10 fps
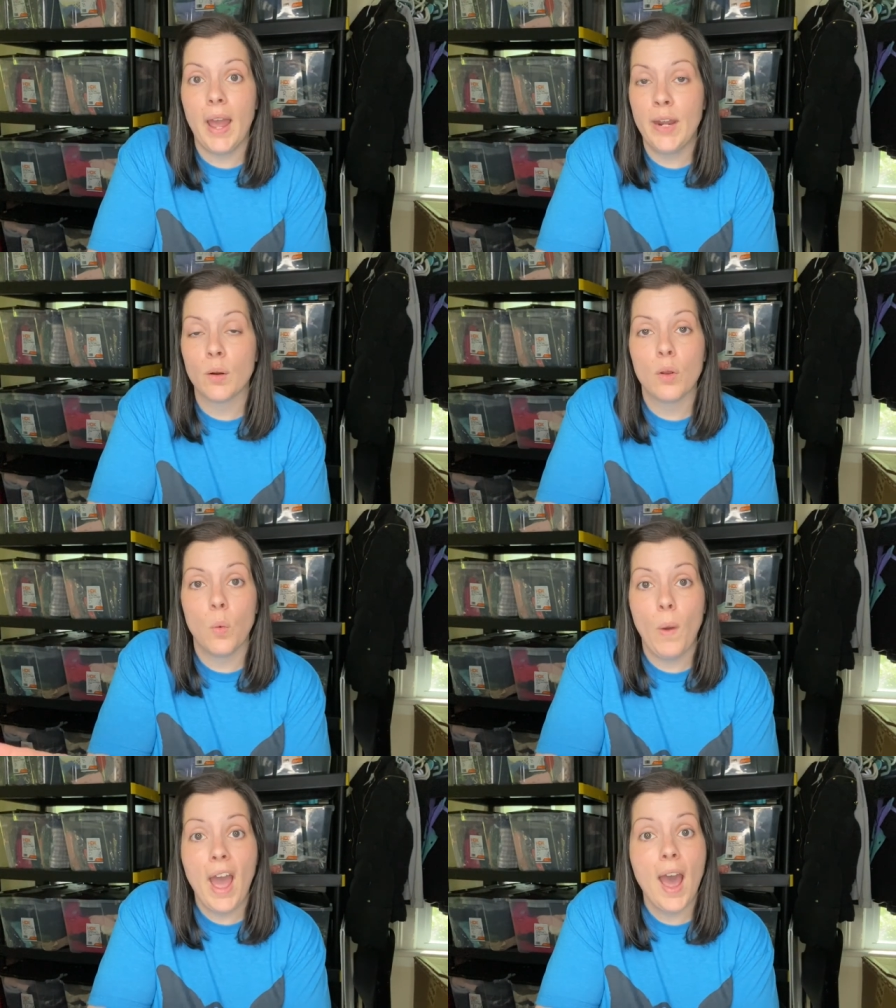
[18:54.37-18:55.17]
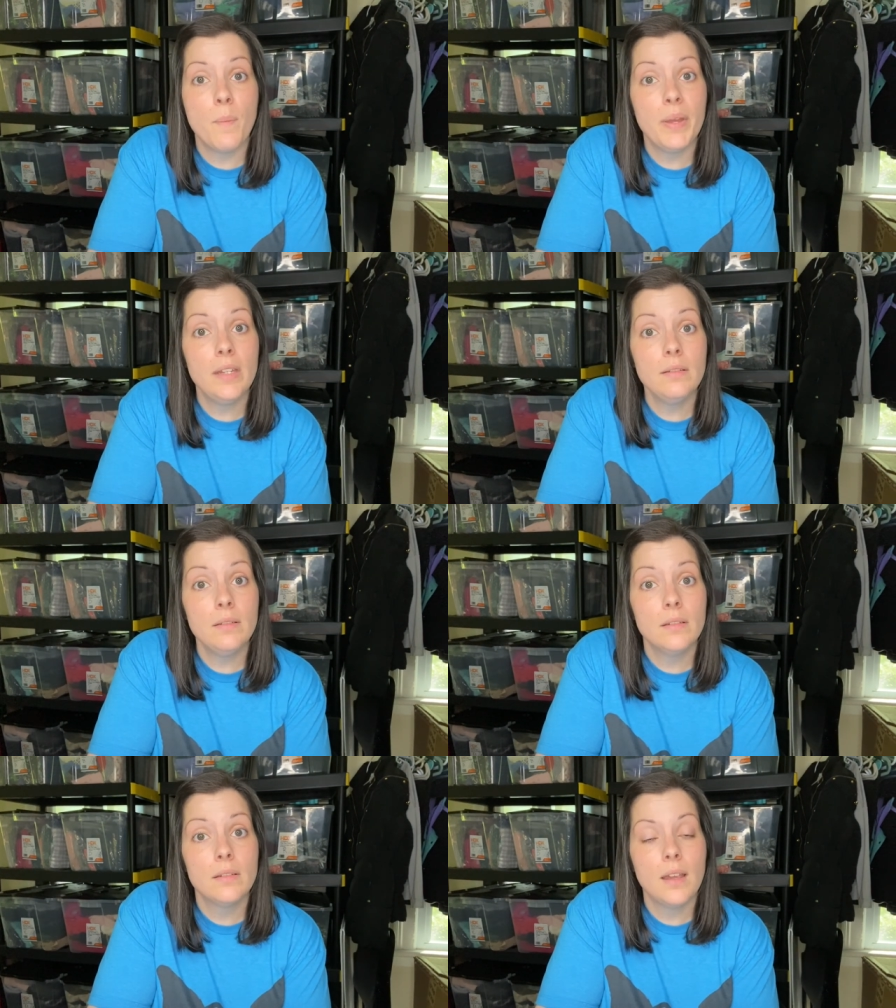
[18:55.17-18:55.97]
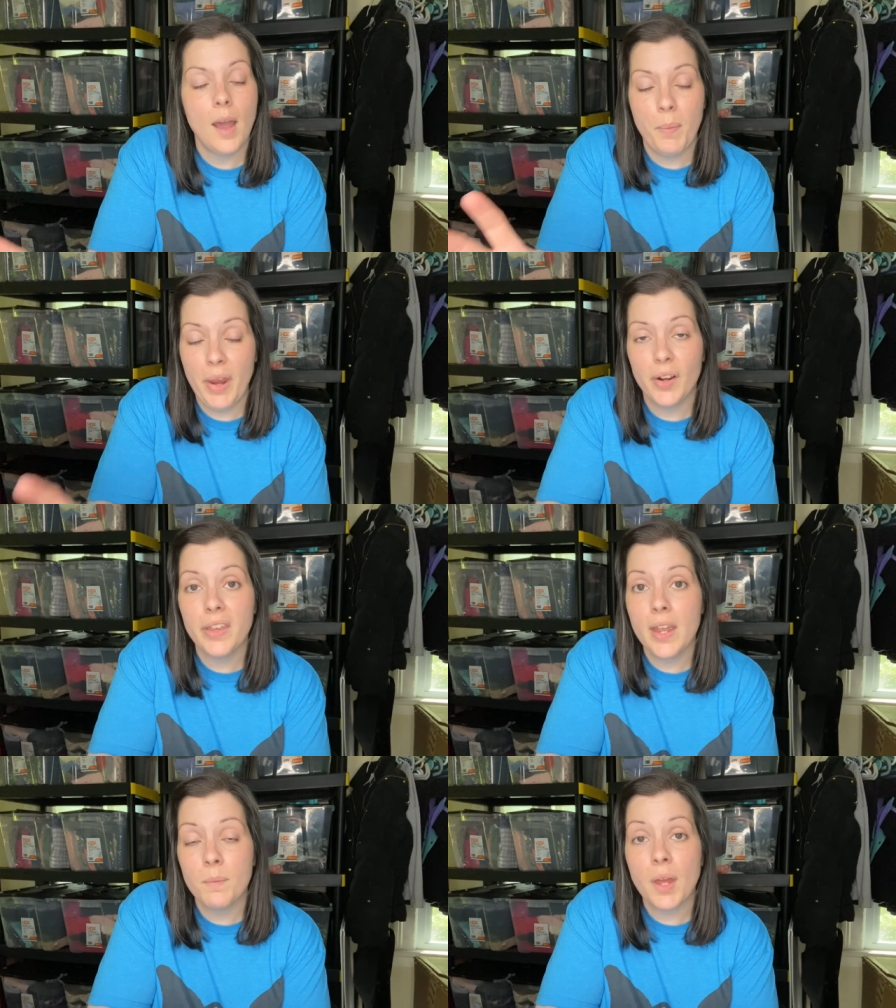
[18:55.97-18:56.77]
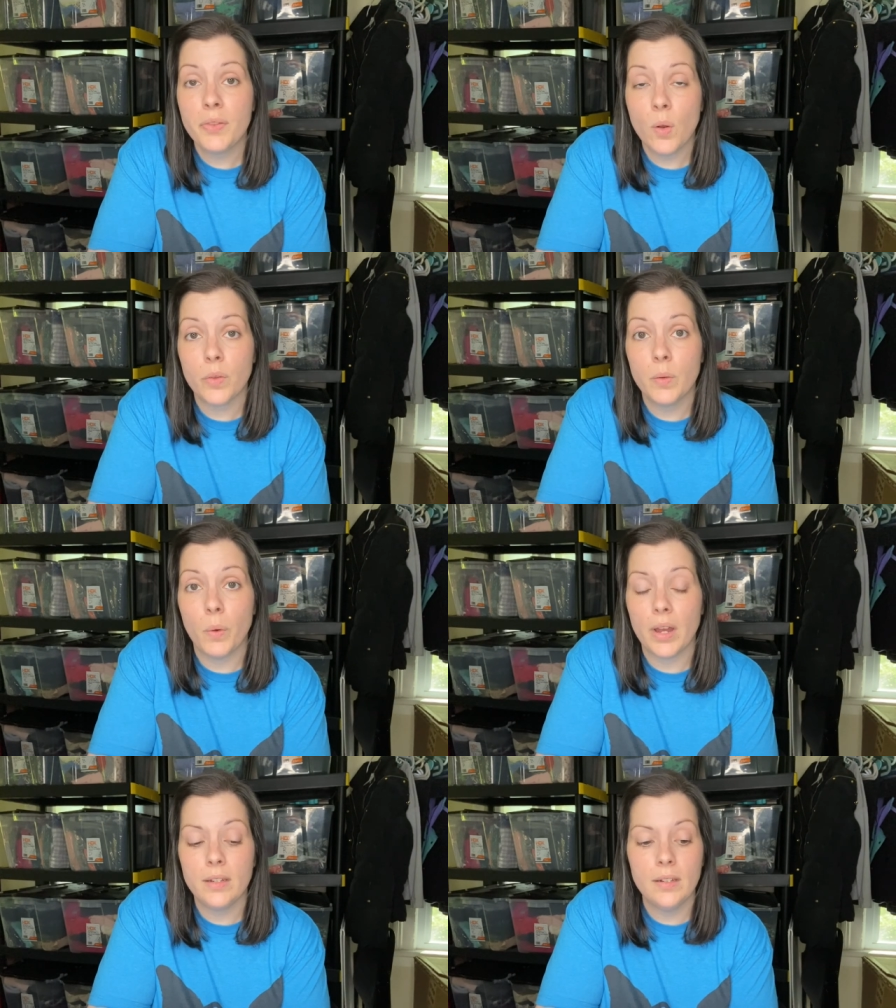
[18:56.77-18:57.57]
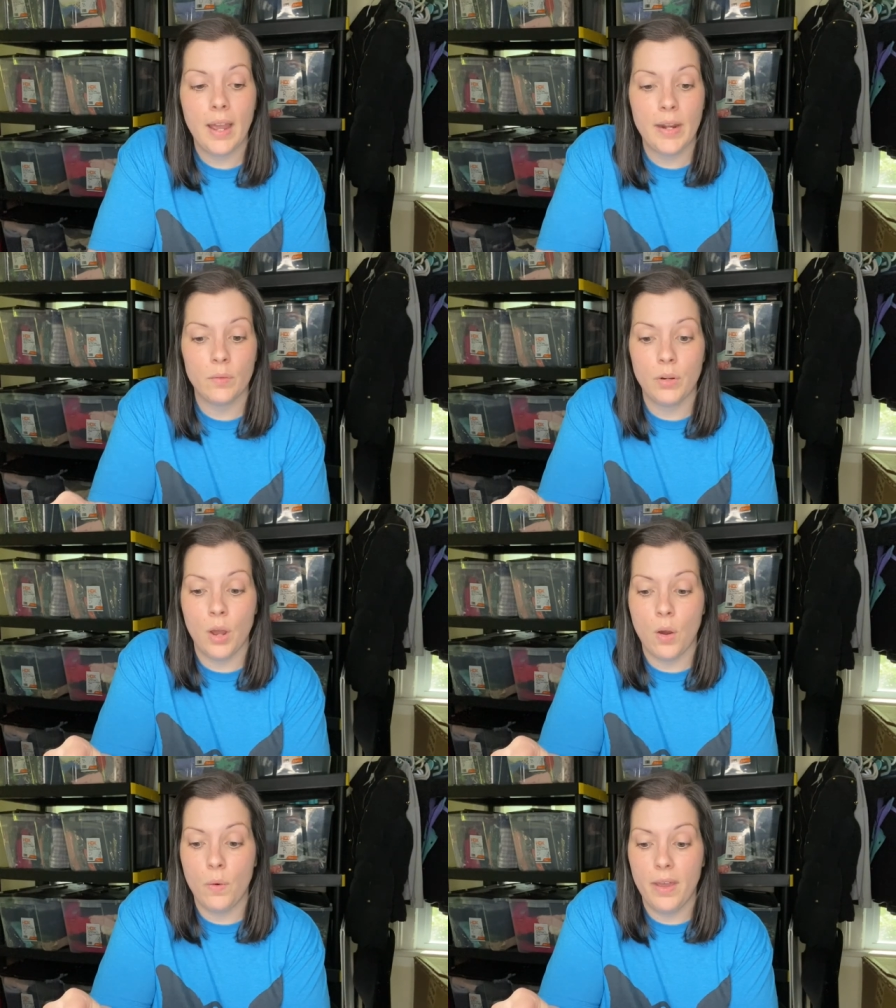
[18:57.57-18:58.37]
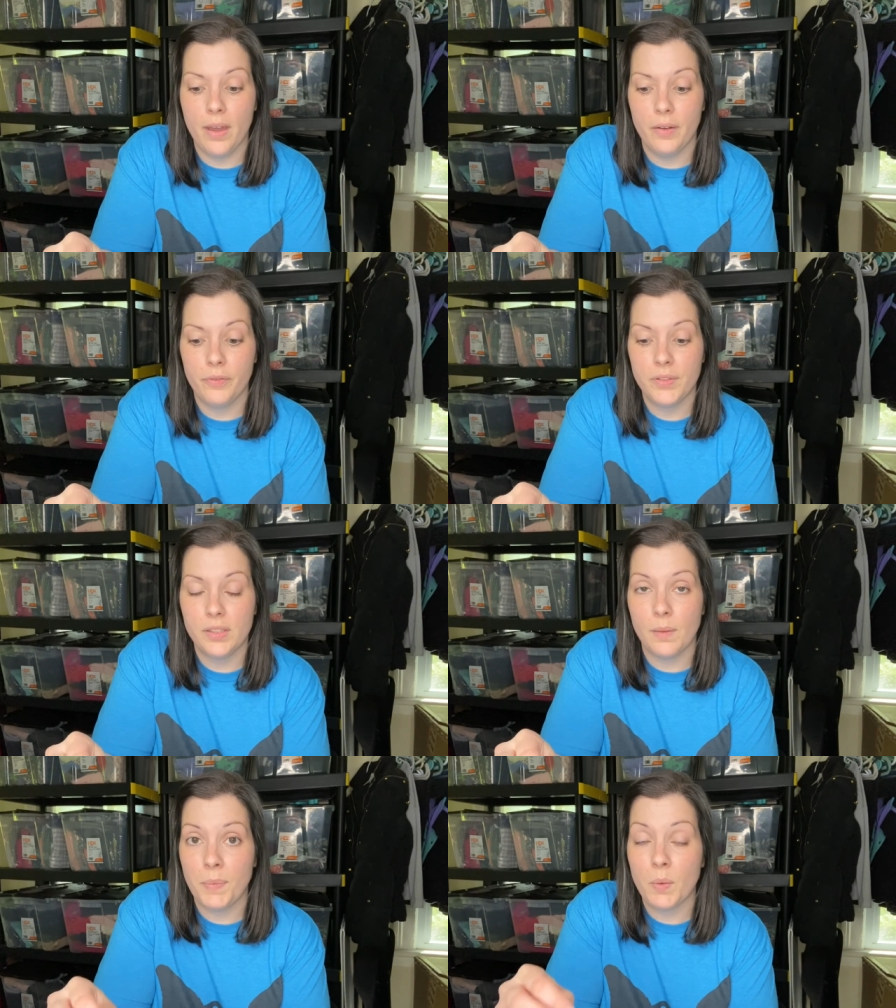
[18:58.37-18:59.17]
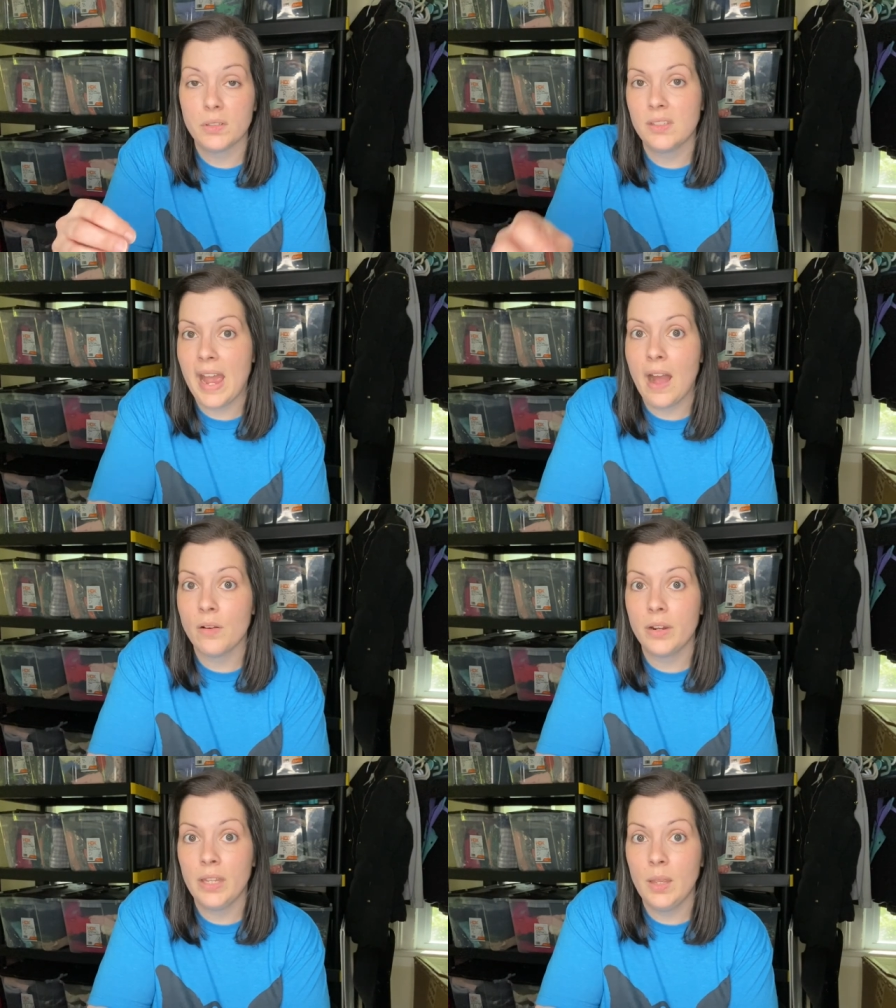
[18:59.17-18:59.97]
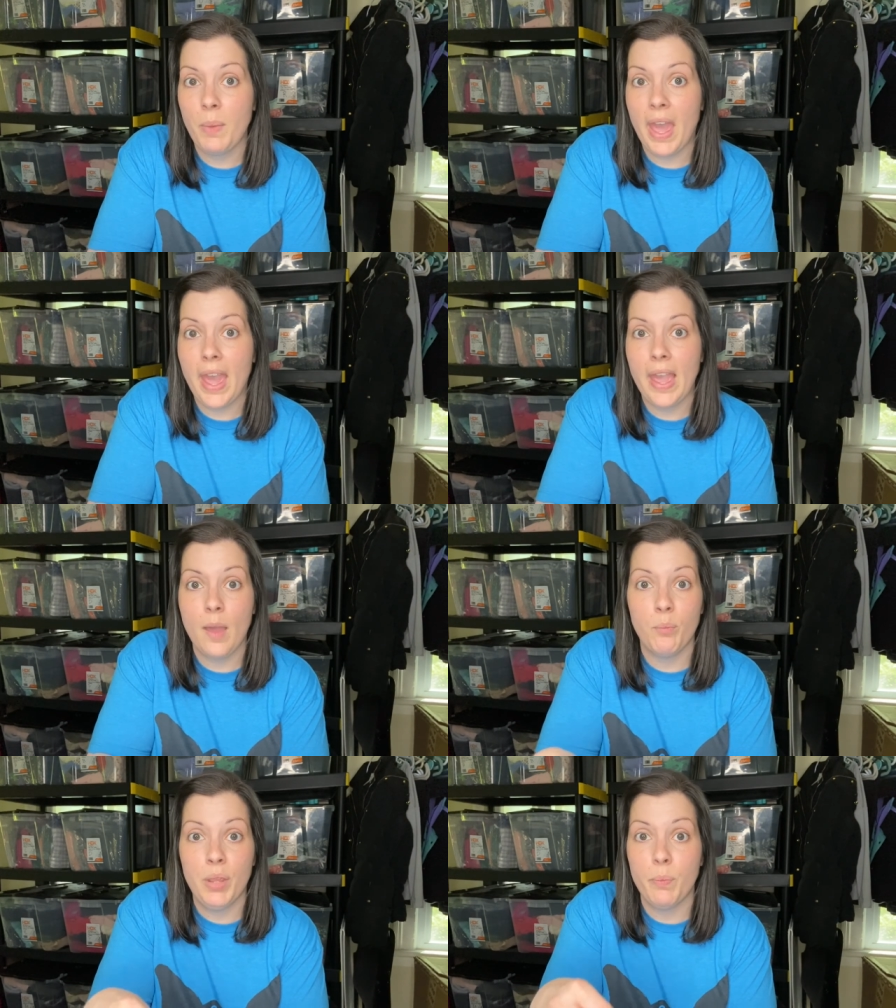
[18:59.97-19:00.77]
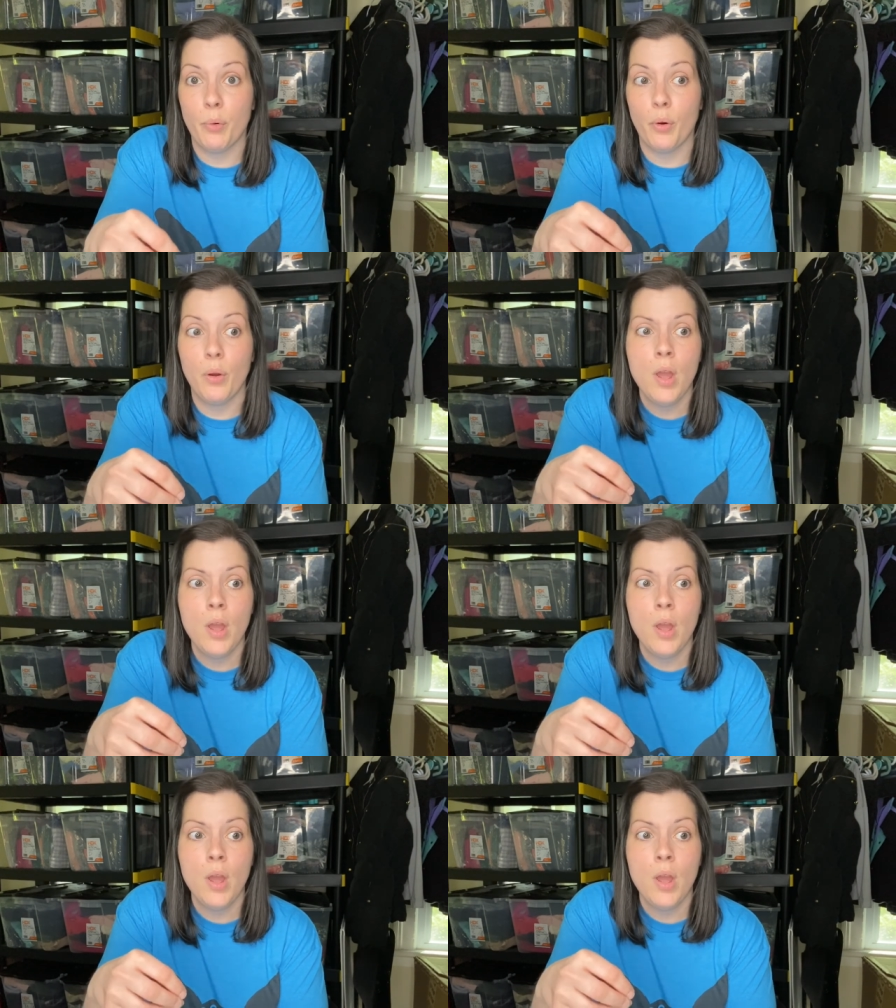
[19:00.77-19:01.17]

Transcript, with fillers: I don't know what happened apparently I'm not the only one. I don't know if something was down on eBay and people